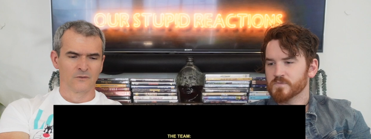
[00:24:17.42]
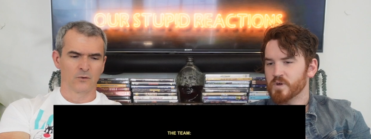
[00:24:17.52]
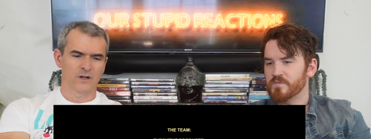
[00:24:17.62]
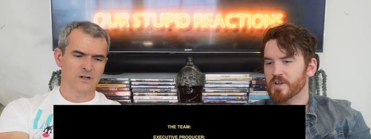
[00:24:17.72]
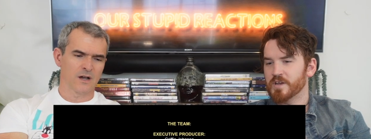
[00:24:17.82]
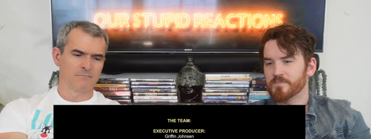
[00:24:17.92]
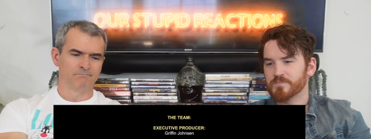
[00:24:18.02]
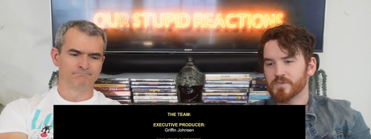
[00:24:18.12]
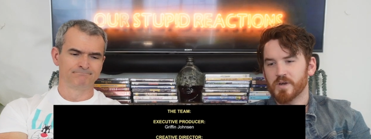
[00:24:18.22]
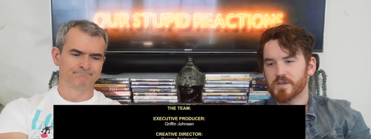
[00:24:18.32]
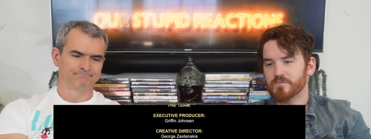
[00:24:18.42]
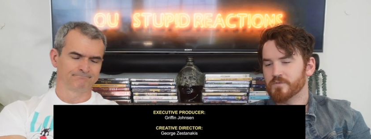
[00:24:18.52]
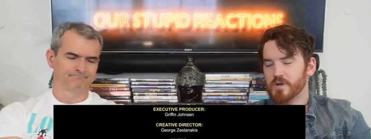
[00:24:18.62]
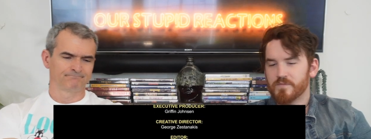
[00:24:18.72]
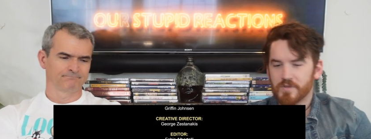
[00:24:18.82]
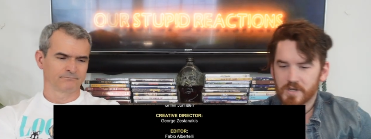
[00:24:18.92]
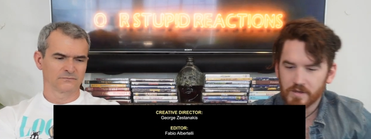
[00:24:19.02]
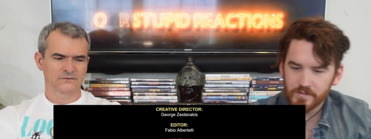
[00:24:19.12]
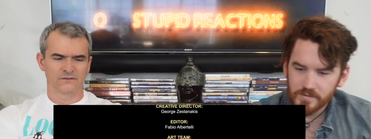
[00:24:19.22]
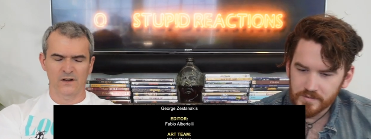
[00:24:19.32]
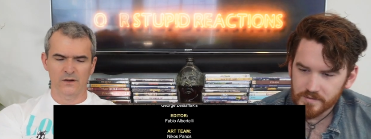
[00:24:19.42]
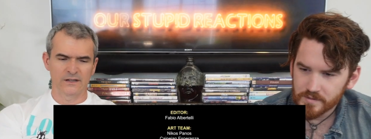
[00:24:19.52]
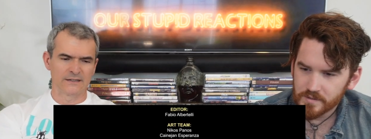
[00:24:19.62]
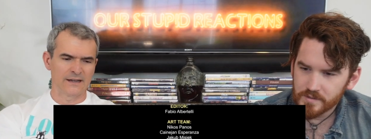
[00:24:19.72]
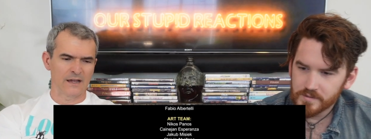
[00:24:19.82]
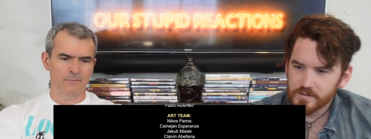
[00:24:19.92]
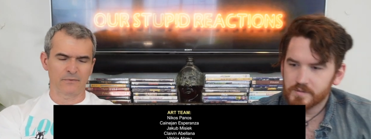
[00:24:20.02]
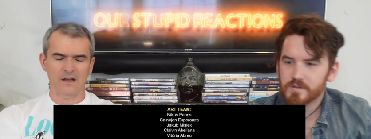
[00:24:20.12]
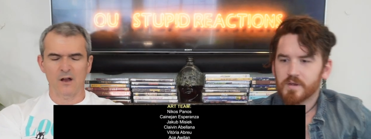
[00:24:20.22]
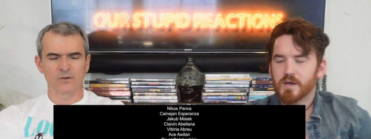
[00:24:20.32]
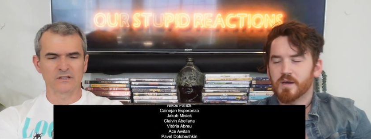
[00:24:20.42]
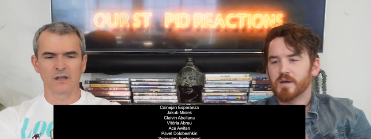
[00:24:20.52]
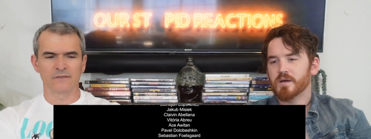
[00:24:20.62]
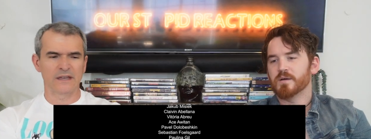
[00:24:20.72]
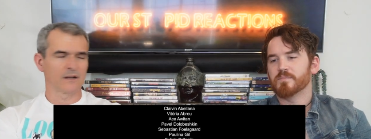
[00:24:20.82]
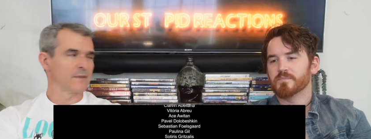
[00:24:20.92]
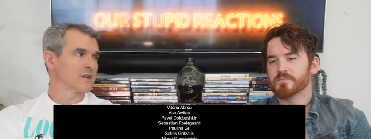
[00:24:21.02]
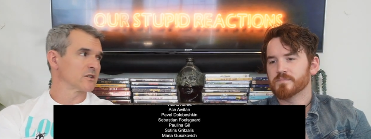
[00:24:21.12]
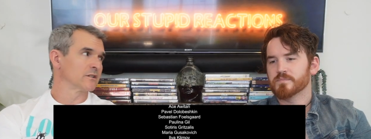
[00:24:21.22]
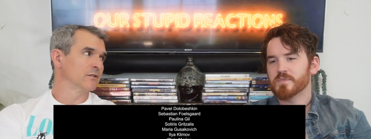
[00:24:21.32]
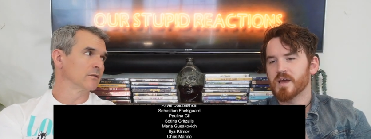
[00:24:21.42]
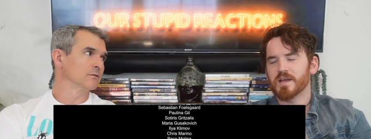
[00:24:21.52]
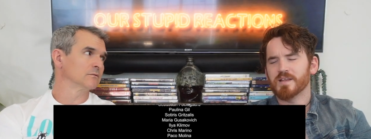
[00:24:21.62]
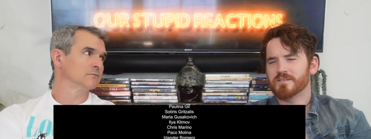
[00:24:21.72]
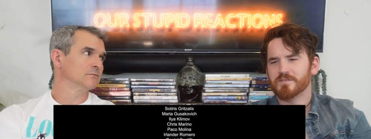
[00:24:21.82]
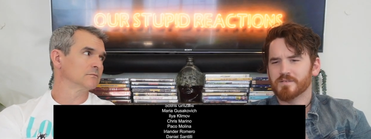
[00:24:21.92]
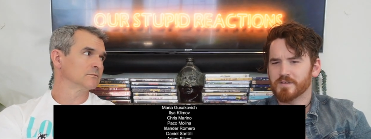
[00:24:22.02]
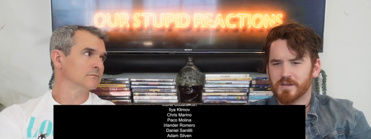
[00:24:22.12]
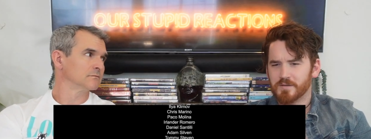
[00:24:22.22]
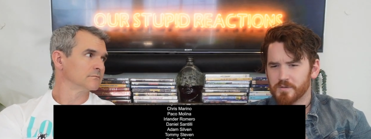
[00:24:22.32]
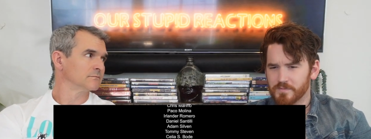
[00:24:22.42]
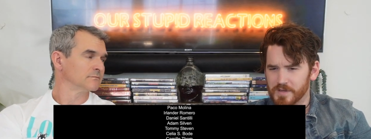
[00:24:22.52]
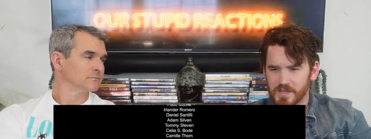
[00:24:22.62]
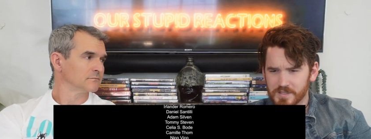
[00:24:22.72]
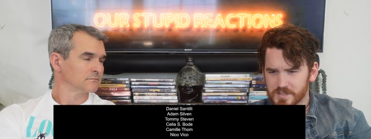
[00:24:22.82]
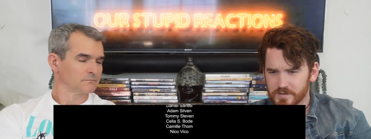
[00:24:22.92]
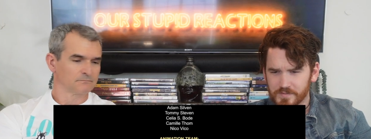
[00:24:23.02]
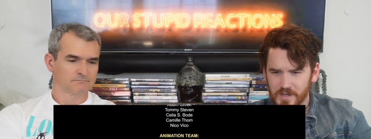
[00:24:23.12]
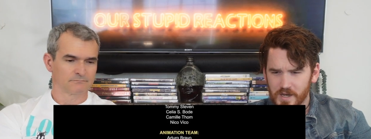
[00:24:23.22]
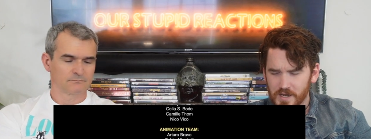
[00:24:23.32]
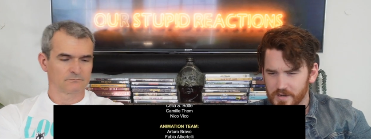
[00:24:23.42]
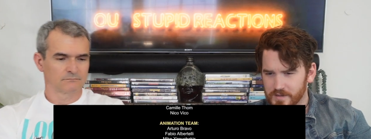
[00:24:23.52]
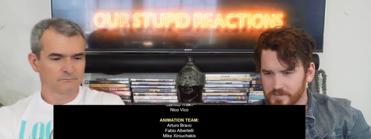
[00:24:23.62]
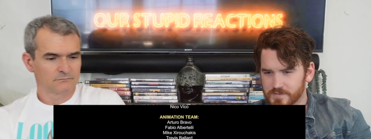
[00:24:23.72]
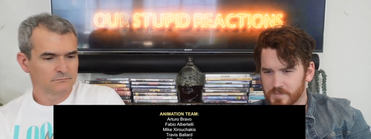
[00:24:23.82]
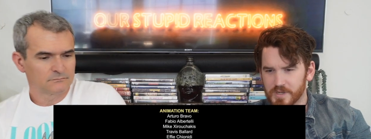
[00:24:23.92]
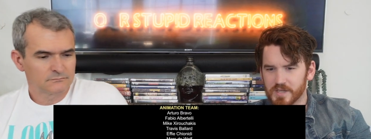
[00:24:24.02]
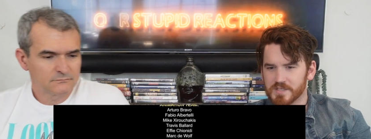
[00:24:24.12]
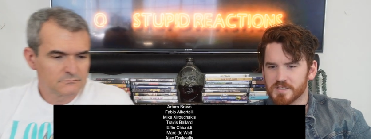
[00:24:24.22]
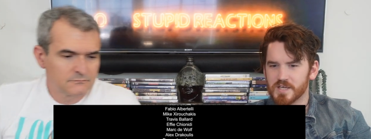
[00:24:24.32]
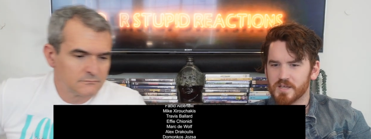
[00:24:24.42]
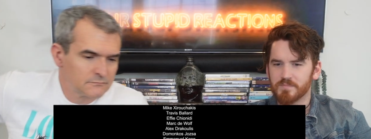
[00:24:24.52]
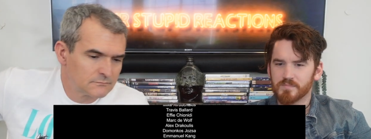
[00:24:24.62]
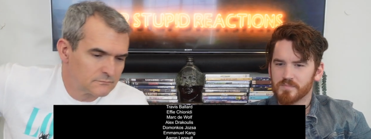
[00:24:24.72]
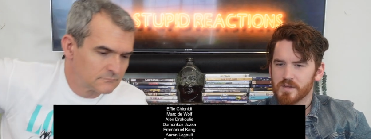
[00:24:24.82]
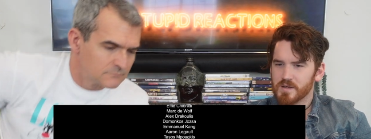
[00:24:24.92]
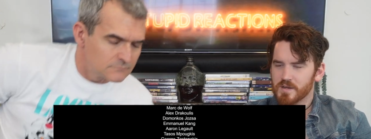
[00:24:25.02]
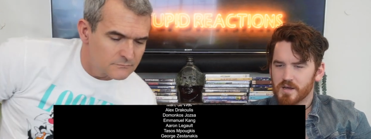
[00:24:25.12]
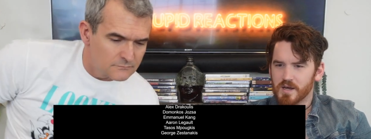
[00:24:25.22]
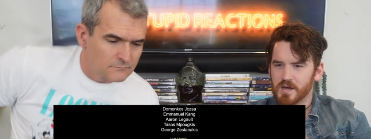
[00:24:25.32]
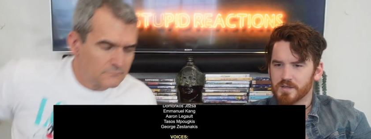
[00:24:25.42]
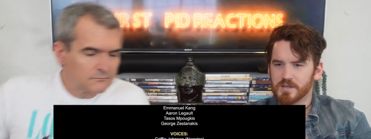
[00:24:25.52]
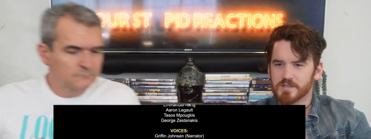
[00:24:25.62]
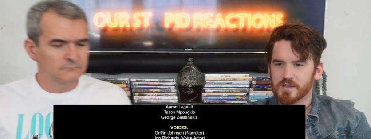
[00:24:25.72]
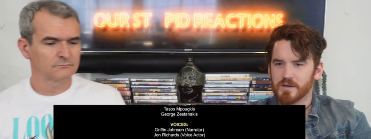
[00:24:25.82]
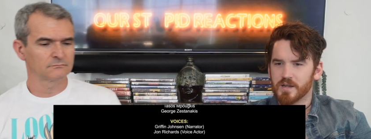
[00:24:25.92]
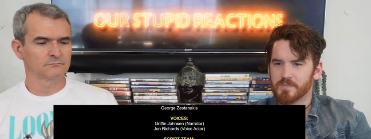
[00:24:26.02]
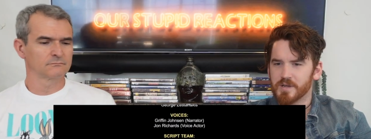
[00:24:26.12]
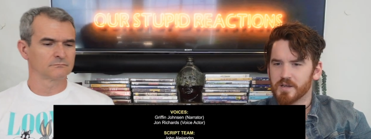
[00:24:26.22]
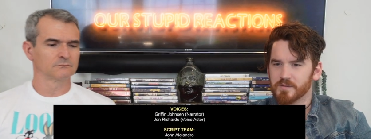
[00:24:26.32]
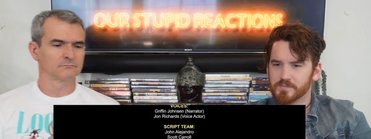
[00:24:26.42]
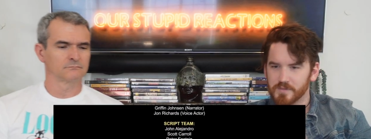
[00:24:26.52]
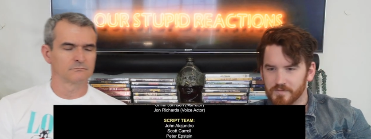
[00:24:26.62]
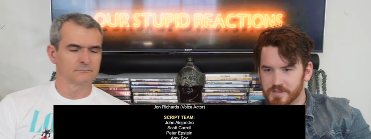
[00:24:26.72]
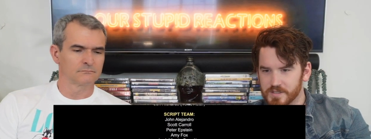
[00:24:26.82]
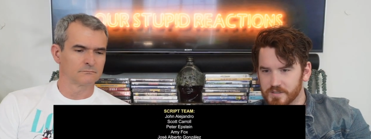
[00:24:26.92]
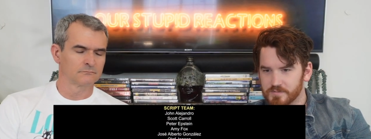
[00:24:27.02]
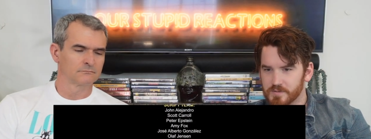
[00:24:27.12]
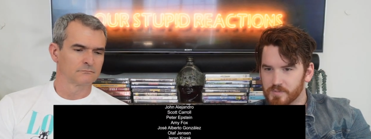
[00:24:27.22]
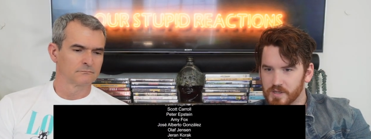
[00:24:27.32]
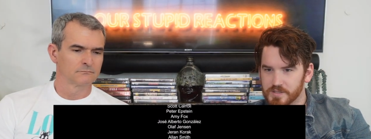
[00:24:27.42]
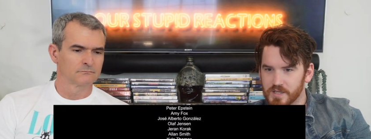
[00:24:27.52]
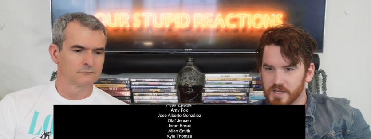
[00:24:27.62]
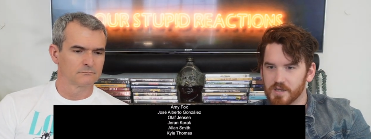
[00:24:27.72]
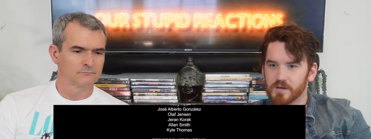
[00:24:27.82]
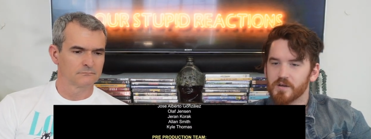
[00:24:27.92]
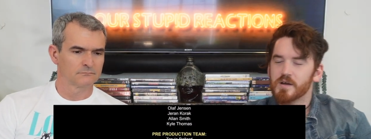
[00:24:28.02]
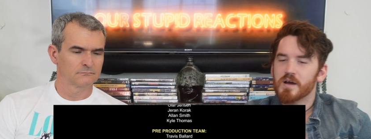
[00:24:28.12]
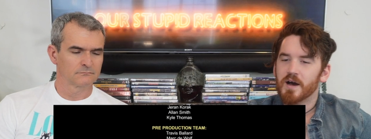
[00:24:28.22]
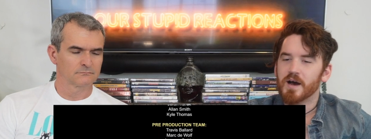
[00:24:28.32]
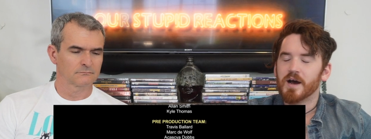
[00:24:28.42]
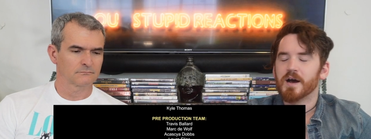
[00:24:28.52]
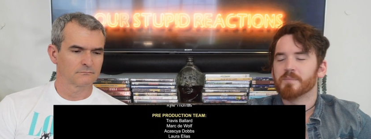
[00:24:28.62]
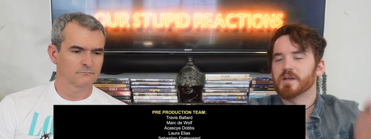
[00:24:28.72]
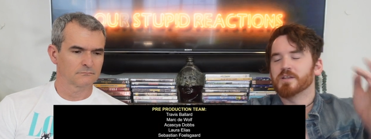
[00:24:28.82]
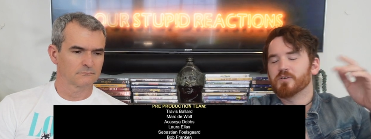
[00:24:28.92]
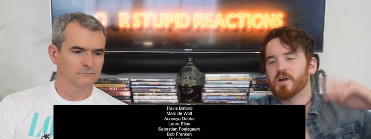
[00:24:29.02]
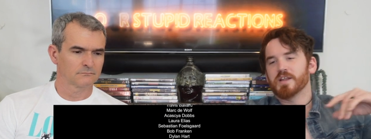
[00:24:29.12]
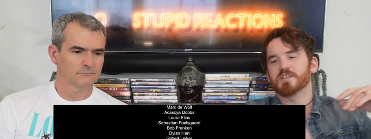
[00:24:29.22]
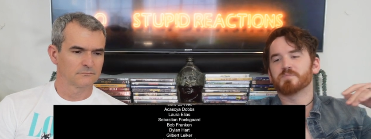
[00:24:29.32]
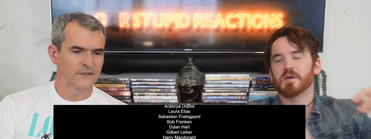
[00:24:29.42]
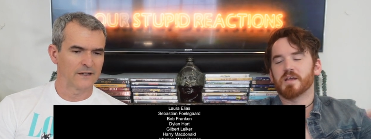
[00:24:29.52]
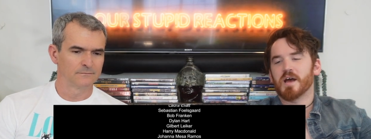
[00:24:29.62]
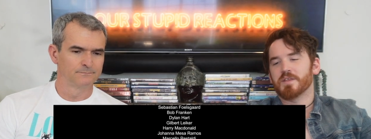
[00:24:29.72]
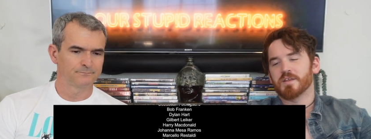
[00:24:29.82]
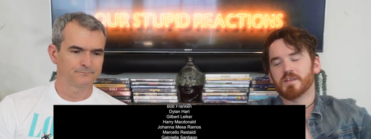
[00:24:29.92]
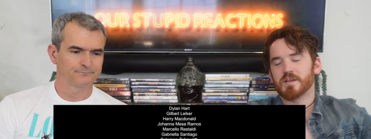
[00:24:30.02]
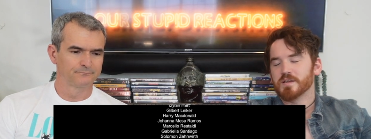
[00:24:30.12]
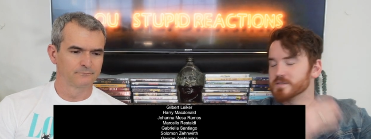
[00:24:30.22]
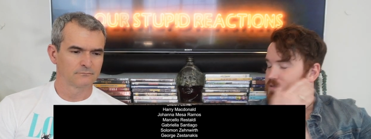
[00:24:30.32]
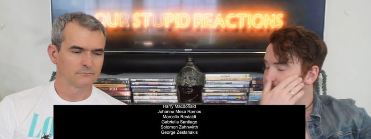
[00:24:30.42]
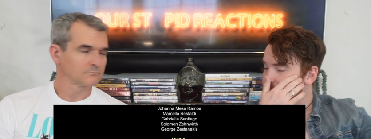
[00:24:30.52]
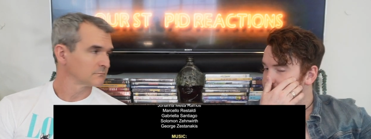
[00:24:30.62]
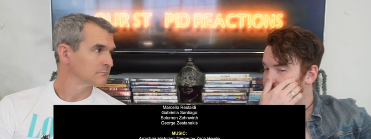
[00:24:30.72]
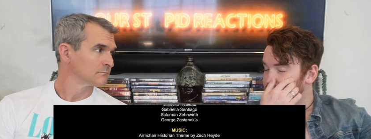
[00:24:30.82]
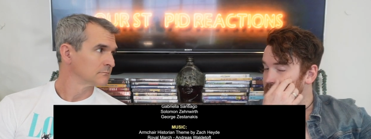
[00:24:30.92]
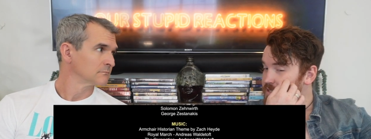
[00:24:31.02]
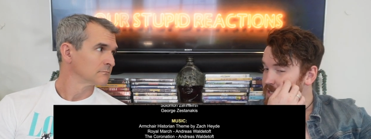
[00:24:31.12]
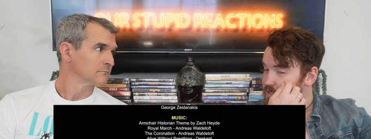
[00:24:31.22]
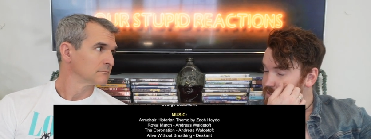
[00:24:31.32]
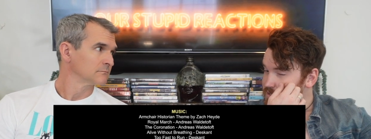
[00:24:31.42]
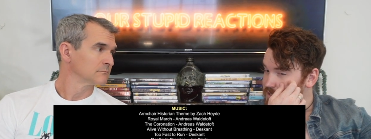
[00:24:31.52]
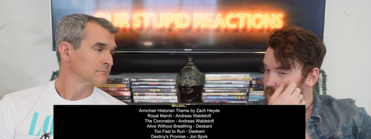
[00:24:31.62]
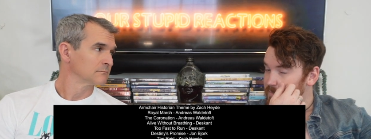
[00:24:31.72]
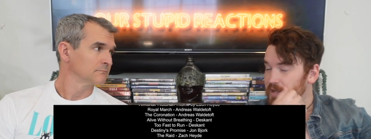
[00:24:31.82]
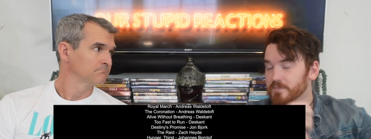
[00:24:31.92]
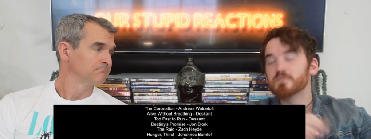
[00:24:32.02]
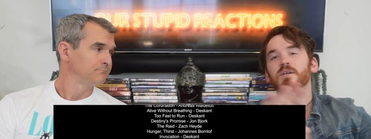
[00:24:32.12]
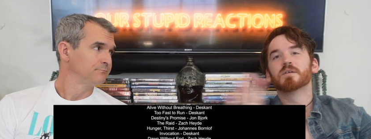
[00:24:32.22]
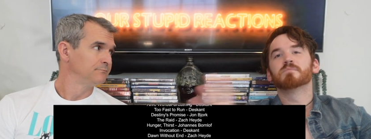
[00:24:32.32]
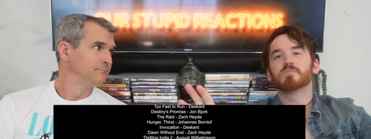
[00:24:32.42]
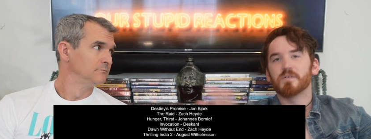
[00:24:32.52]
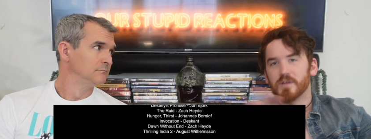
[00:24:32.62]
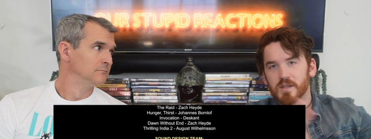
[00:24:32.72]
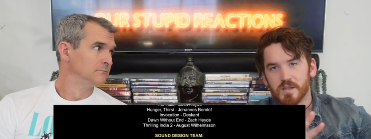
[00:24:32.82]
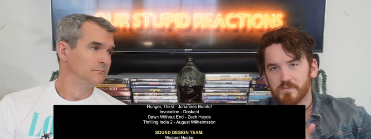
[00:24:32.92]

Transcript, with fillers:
Speaker 1: Great, great job. Great, great video. Very in depth. I always uh, love the uh, animation too. Yeah, he, I don't know if he does it or if he hires if somebody in his team uh, does their anime. Oh, obviously, they probably say here um, in the credits. But yeah. yeah, I think he does a, a fantastic job. And if any of the